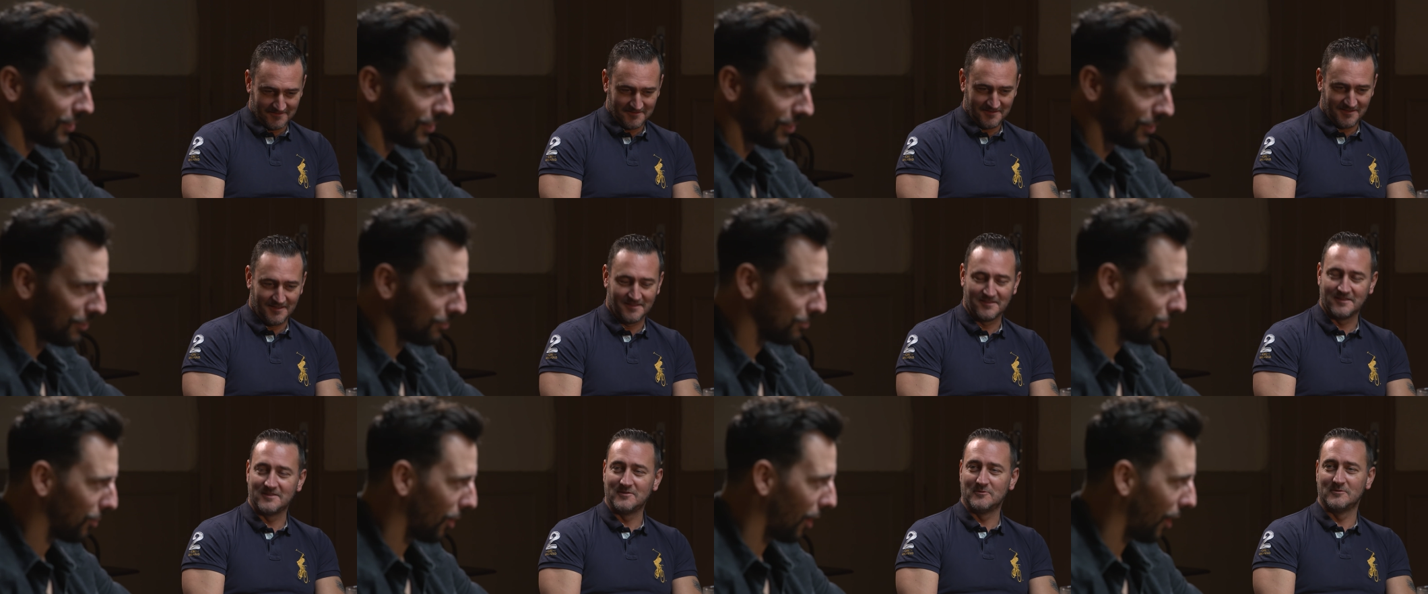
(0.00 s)

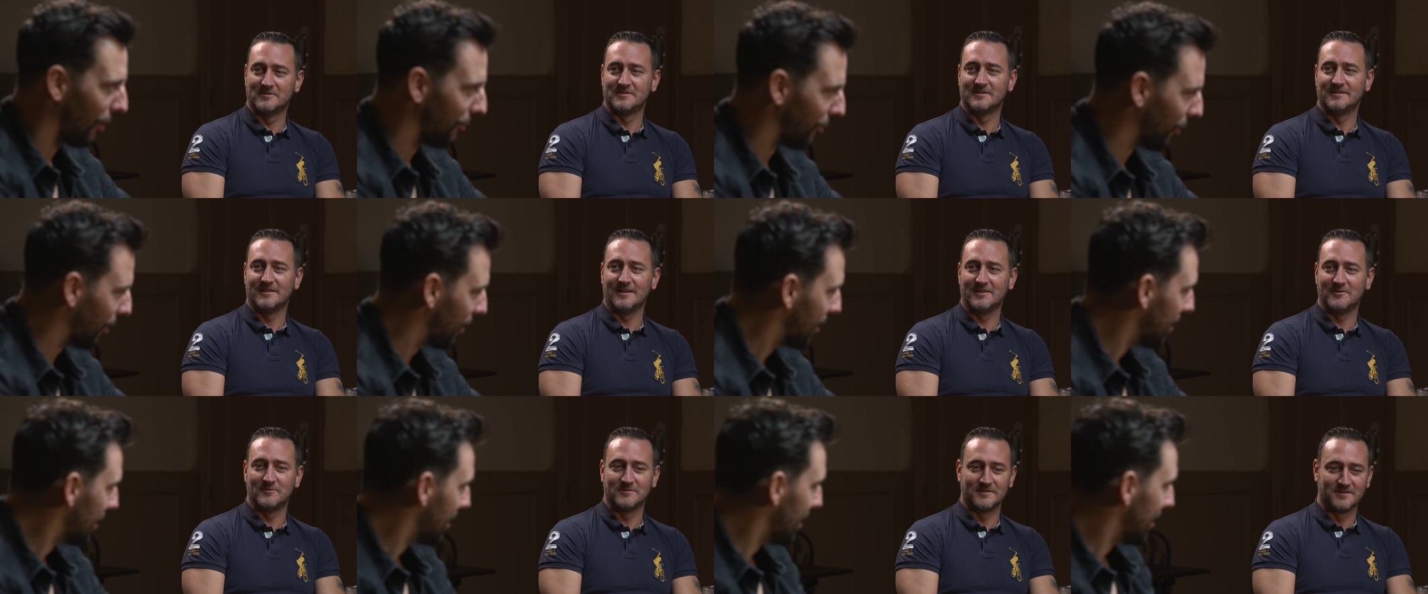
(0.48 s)
Speaker 1: yeah, then he was,
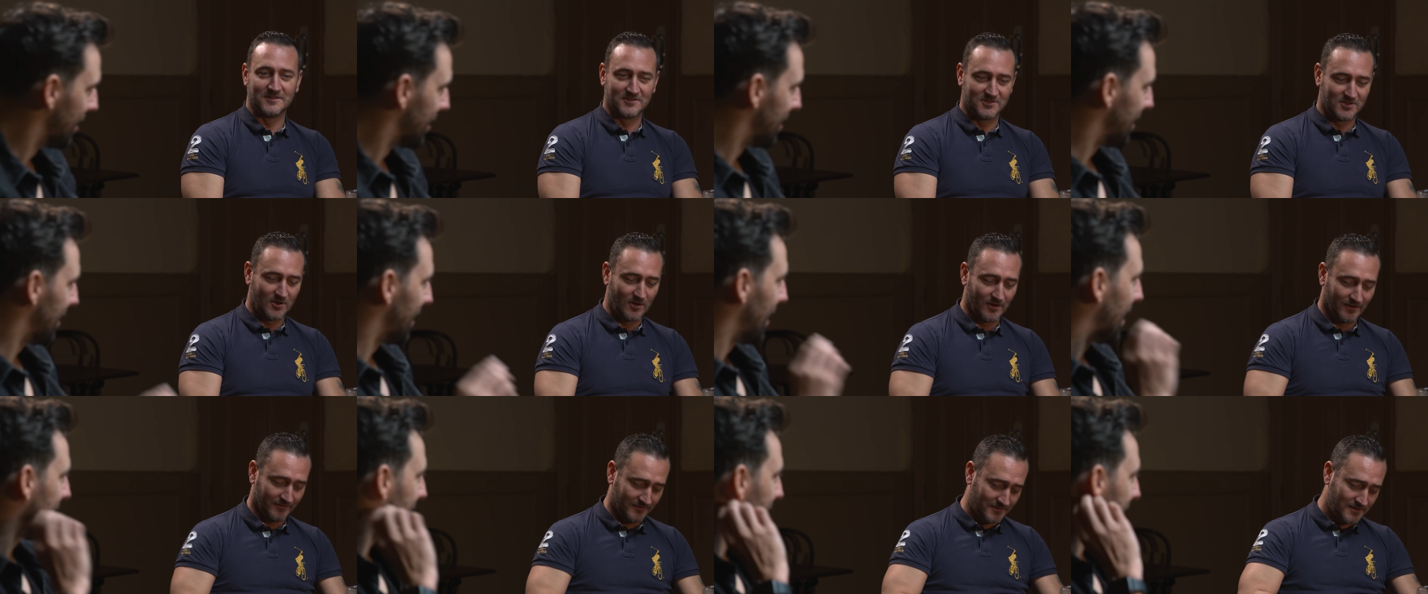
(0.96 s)
he was in the
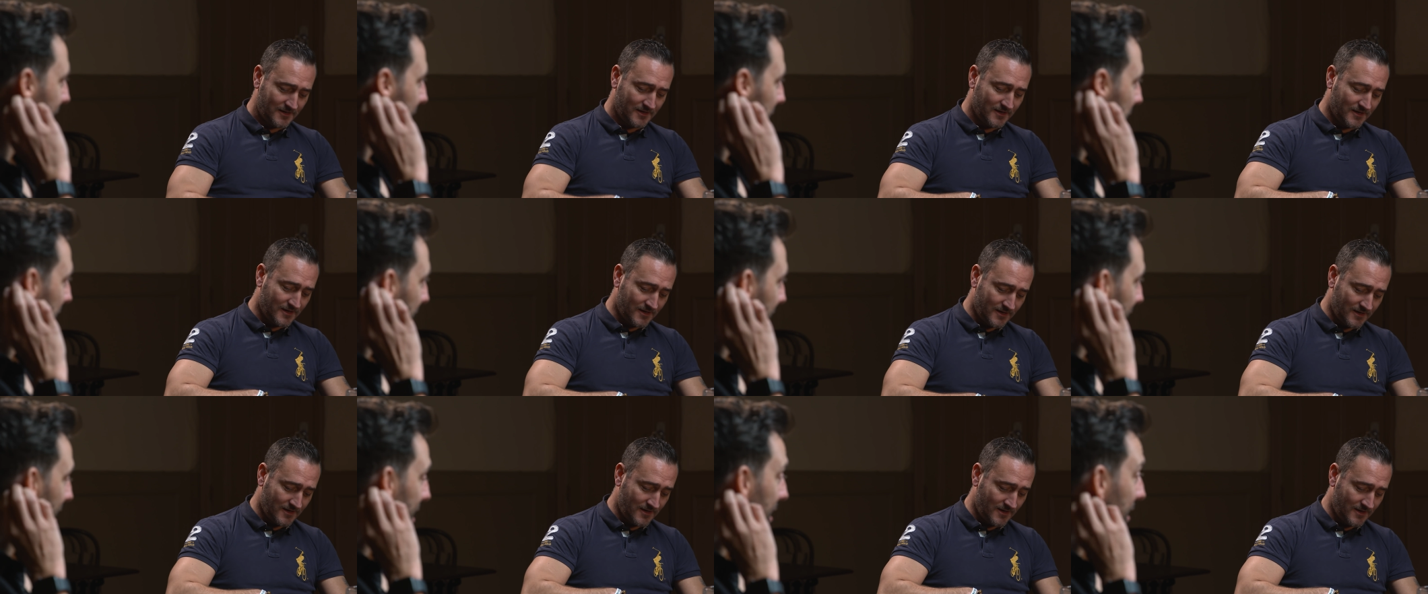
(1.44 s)
toilet. Like,
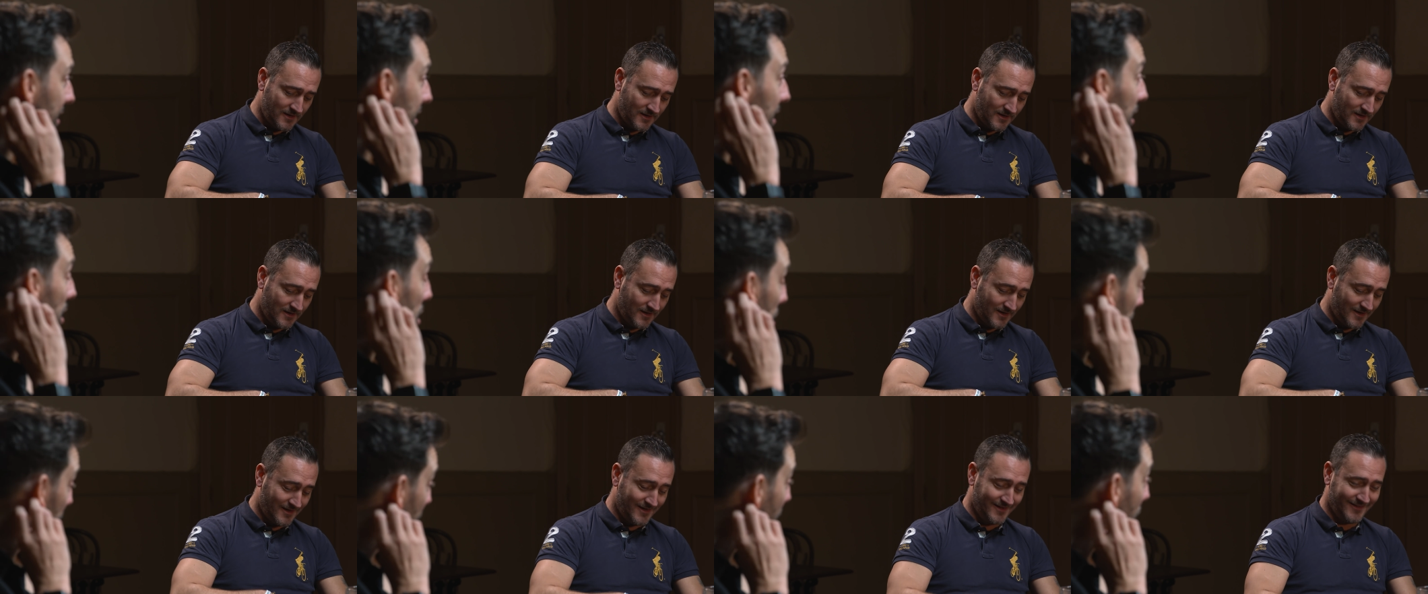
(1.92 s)
like,